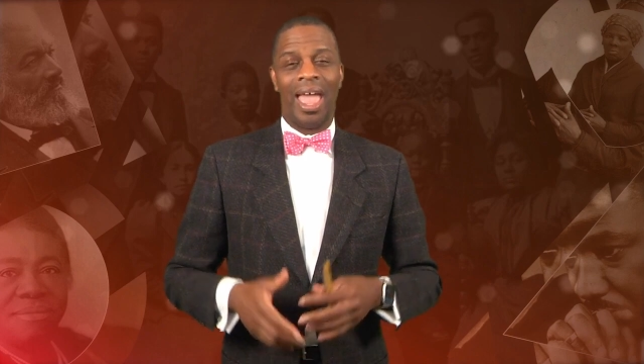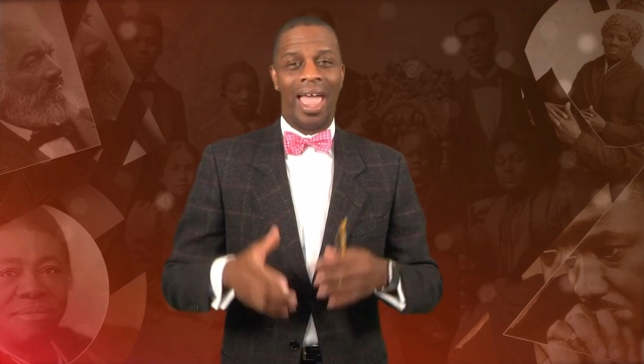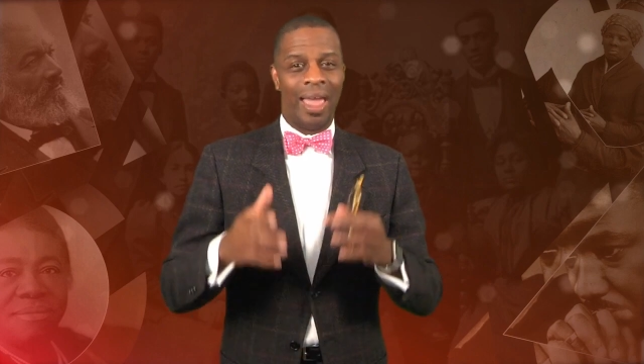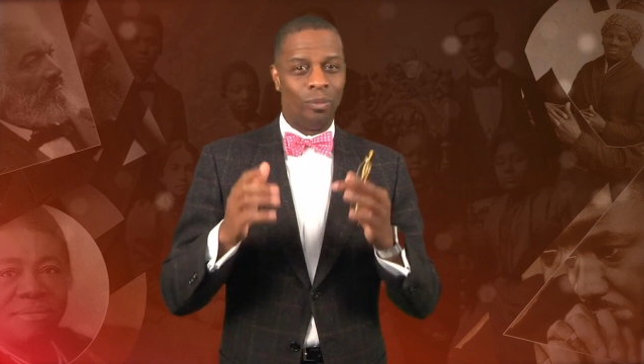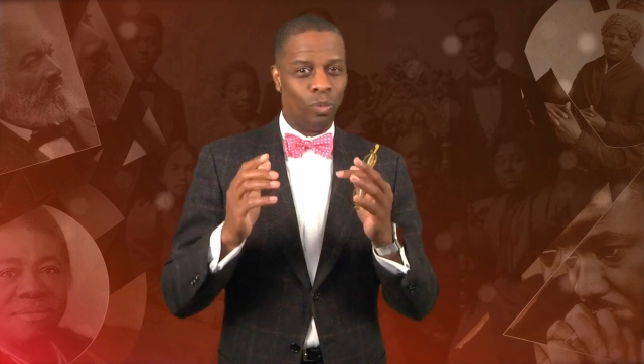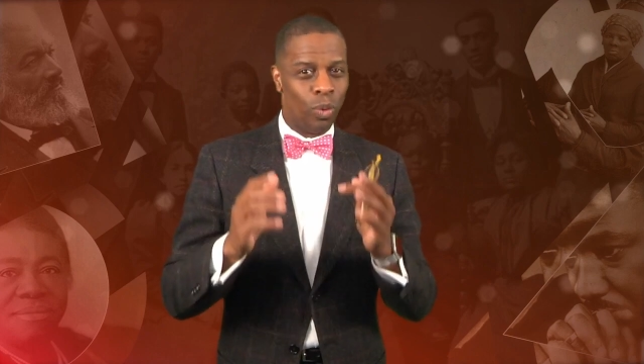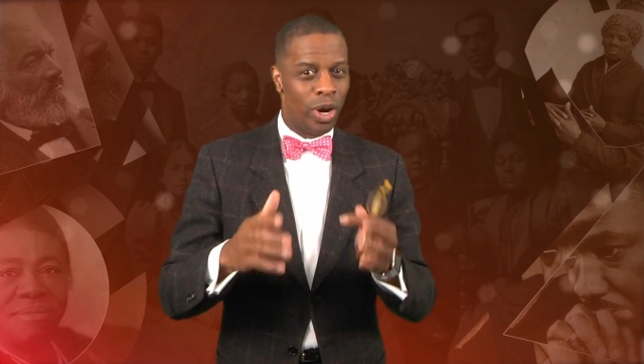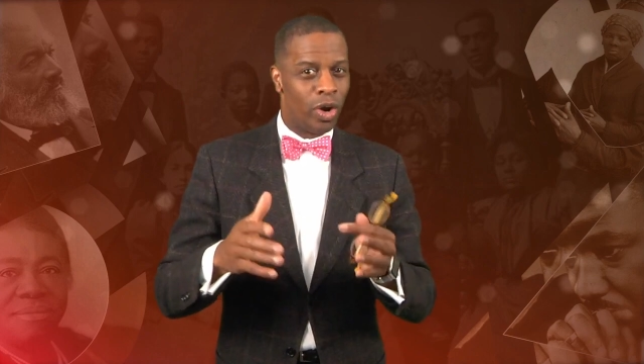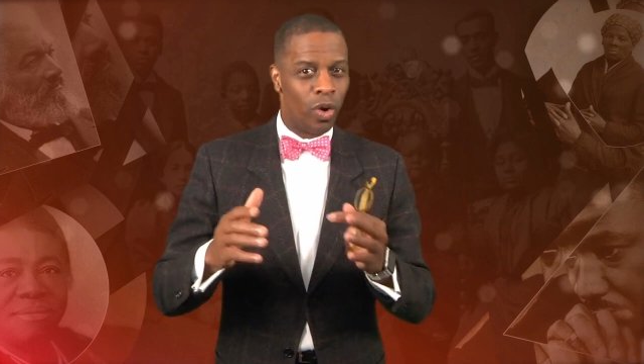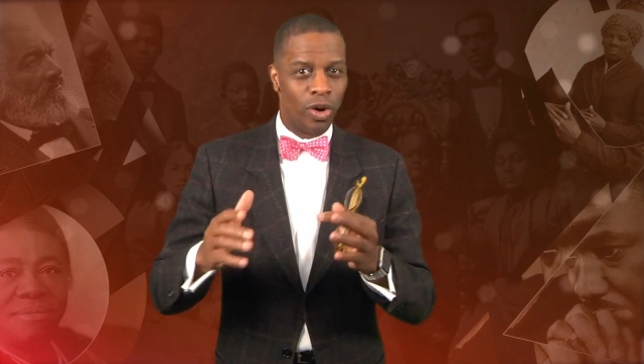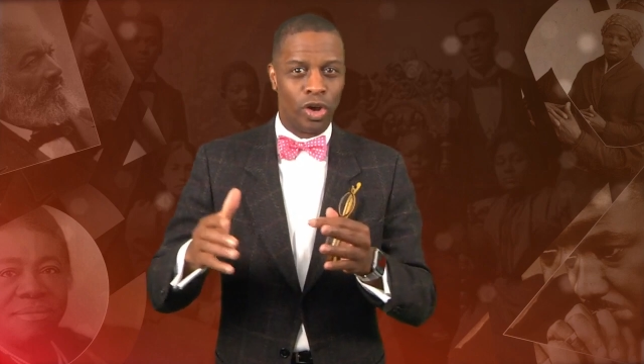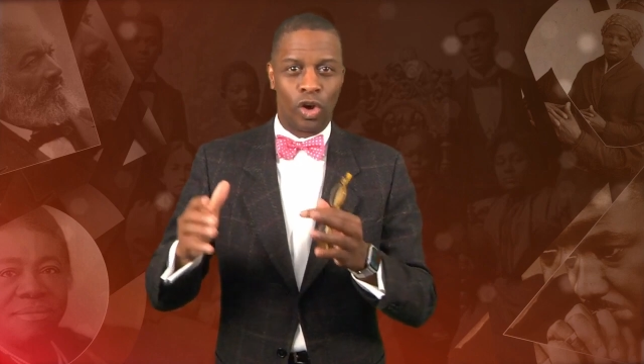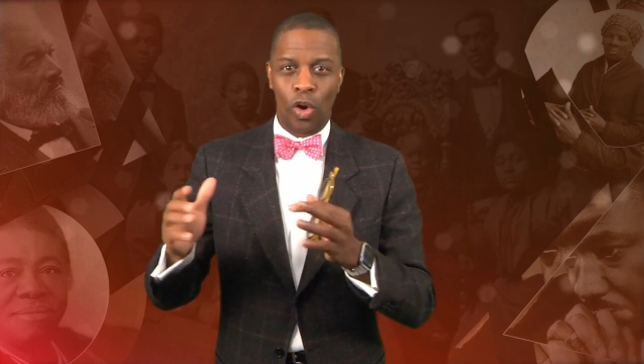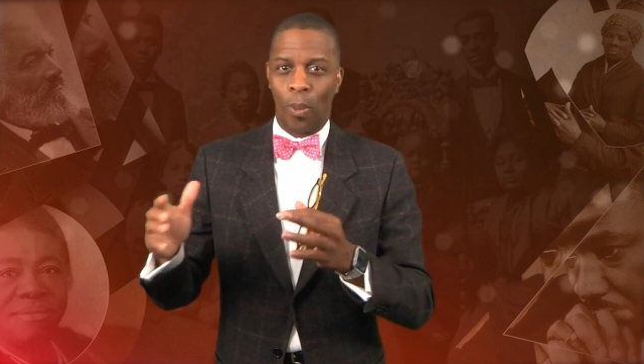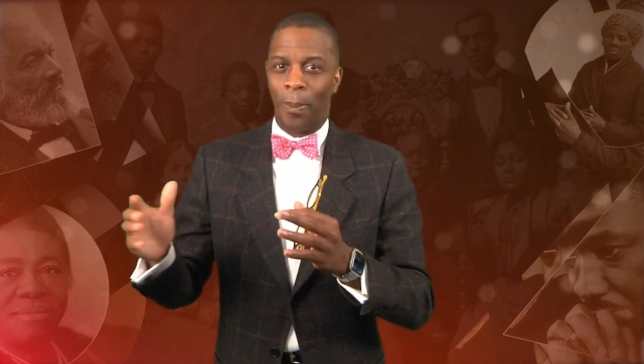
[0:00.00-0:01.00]
And we're
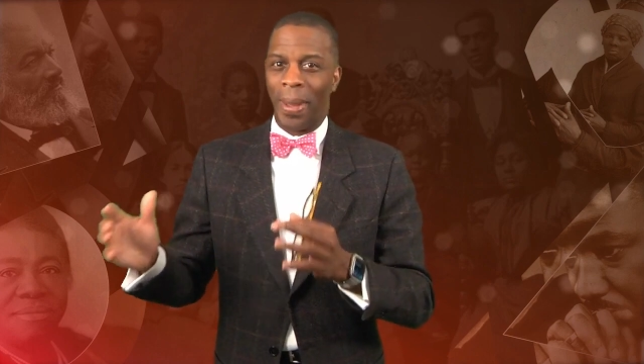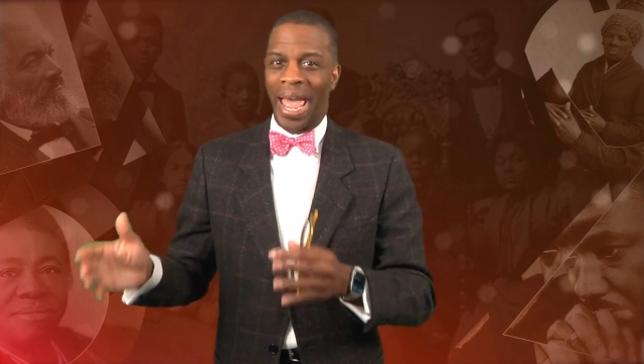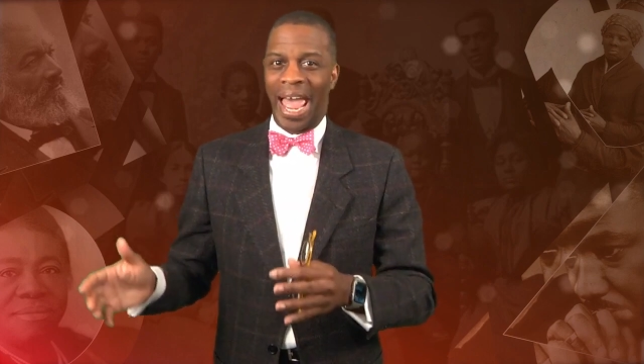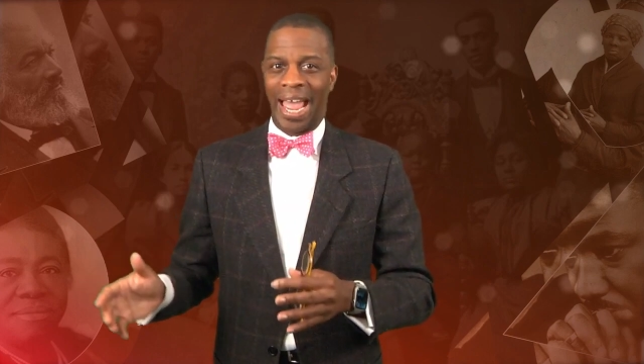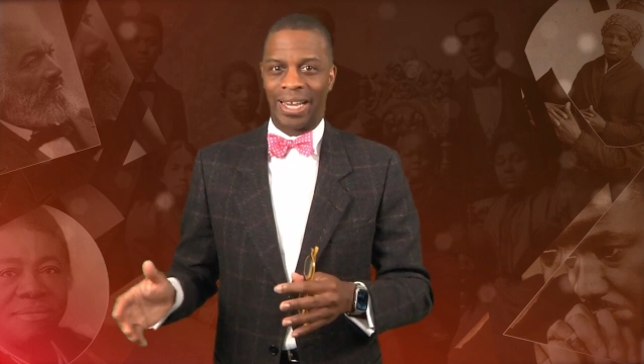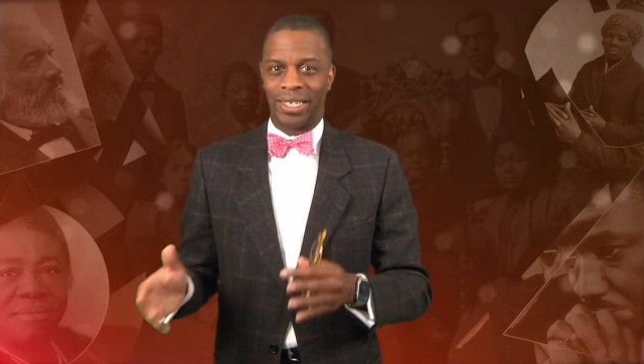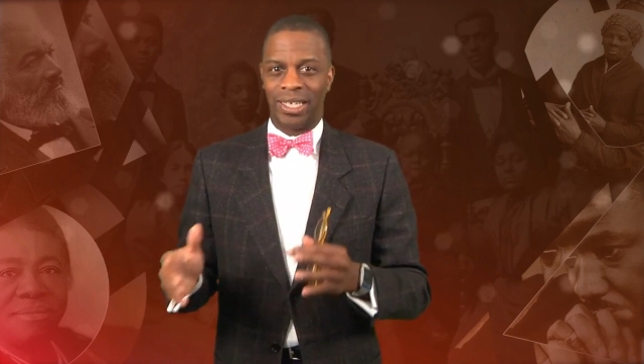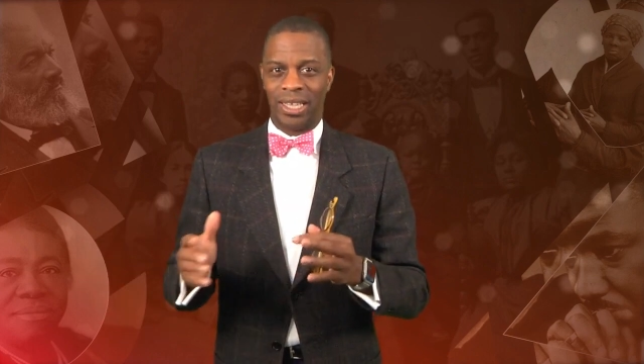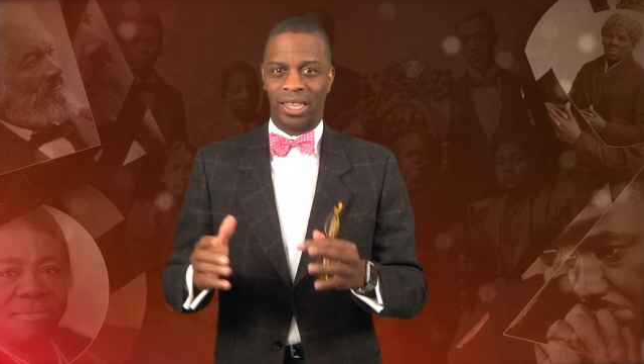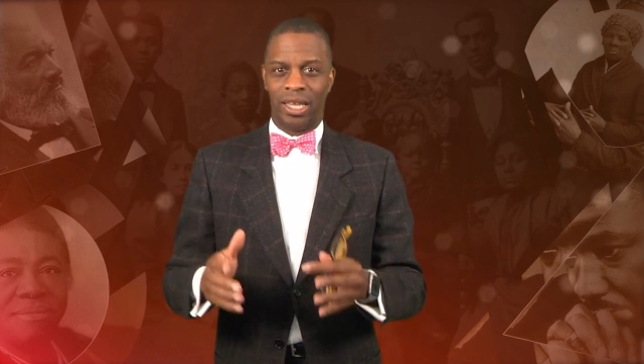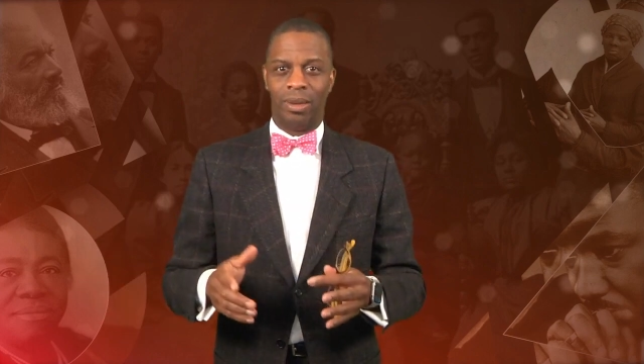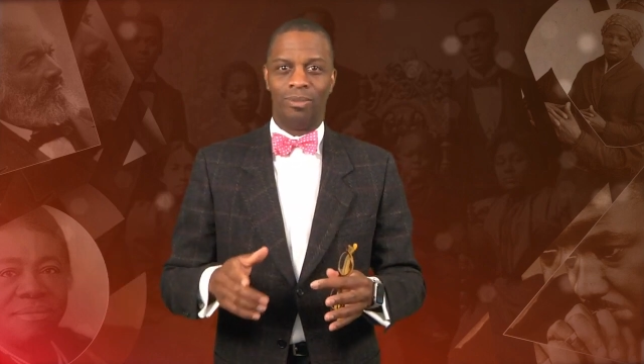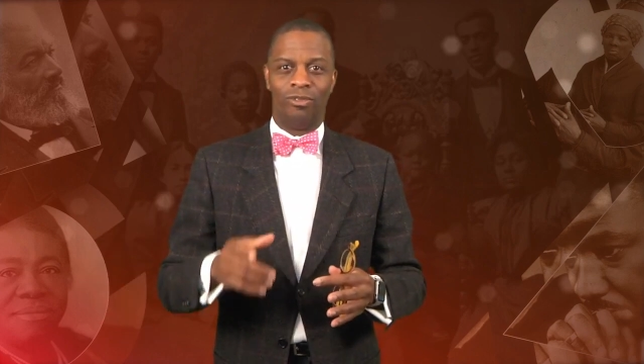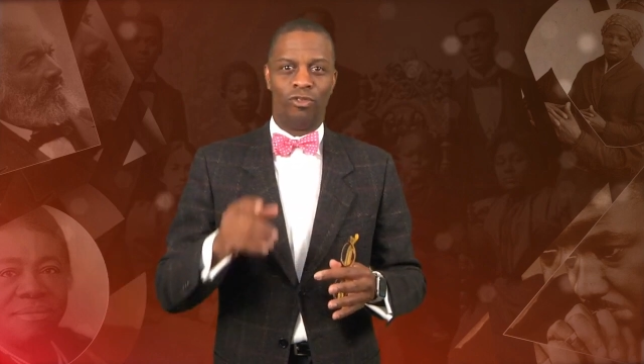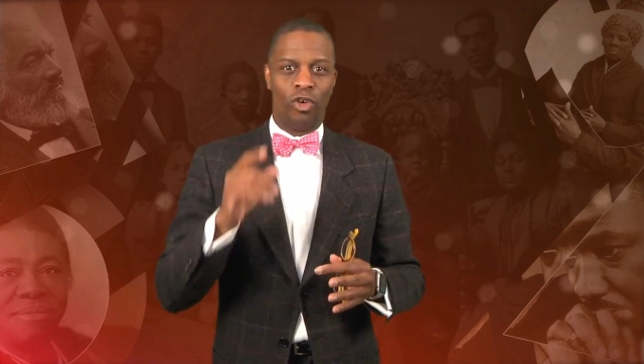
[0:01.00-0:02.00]
going to go back to
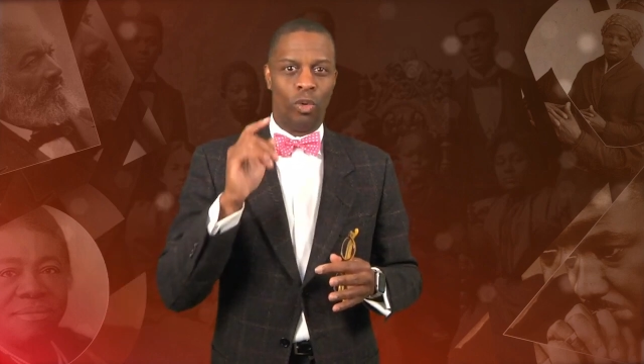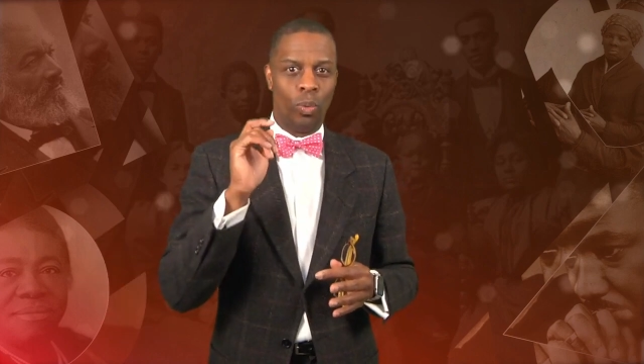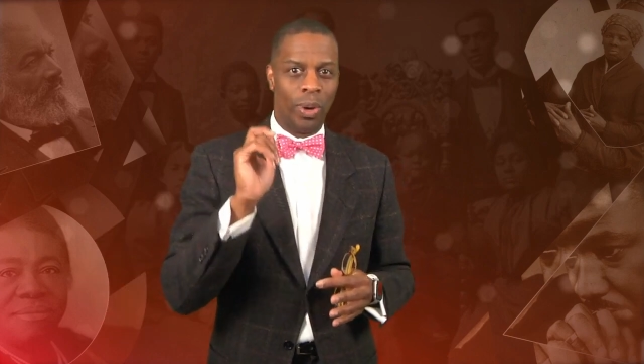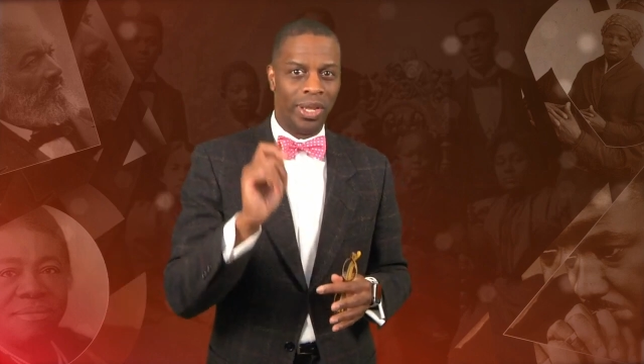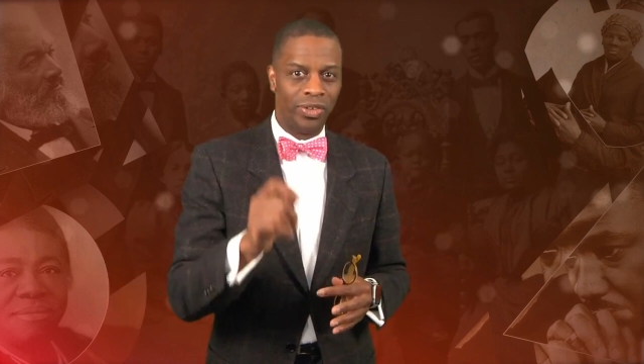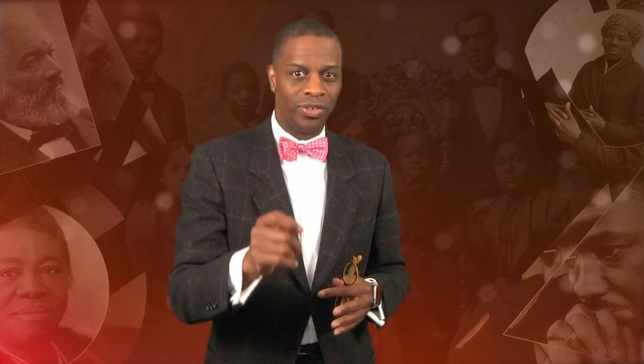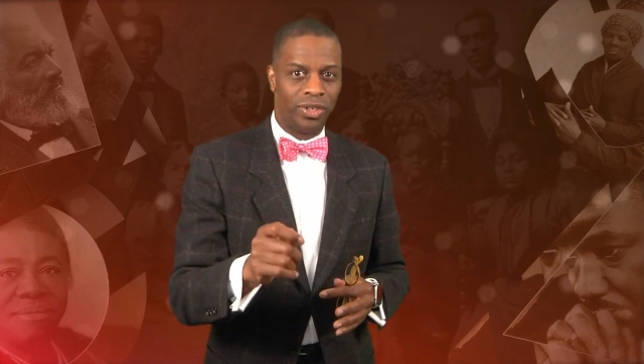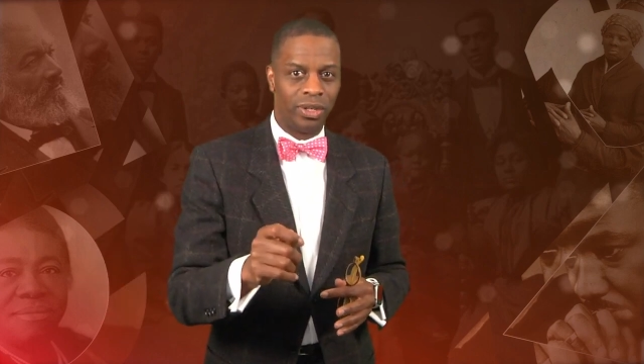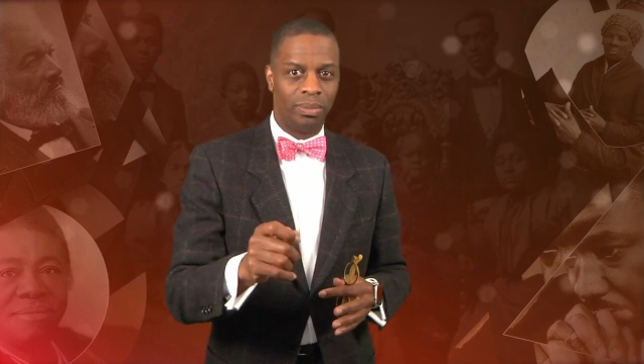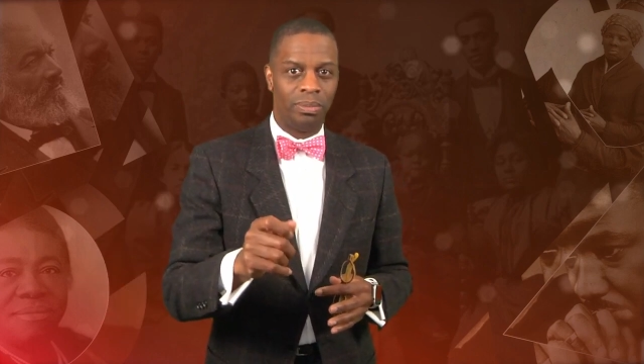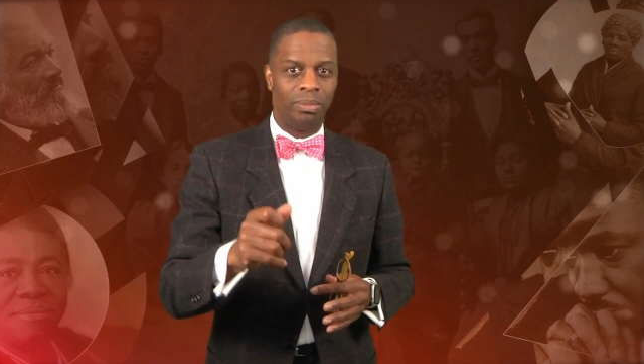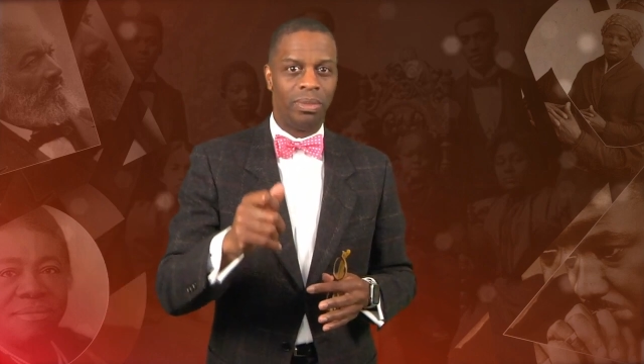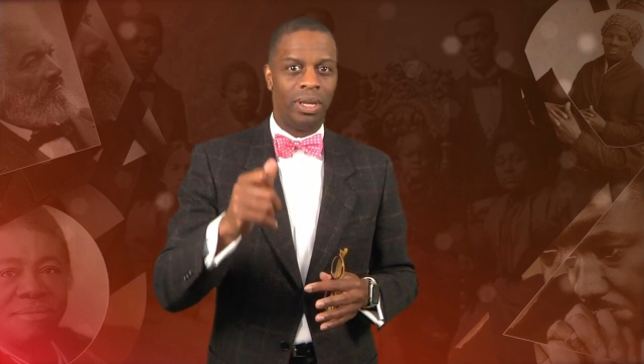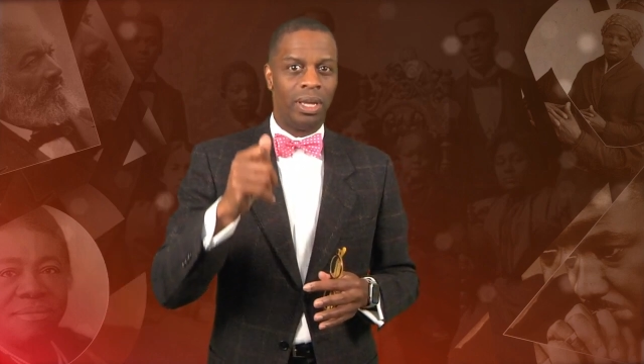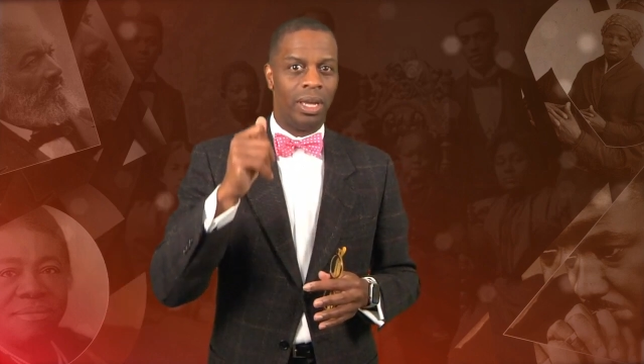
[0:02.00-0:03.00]
them for
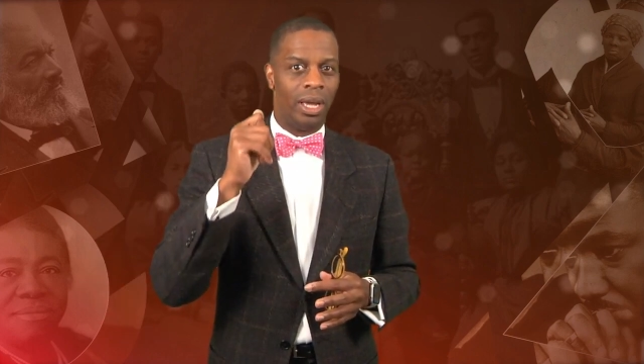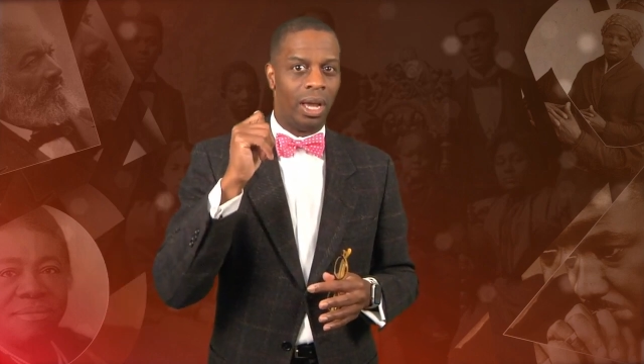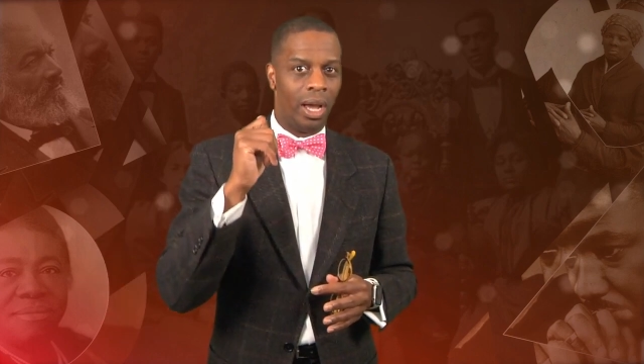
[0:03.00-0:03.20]
wisdom,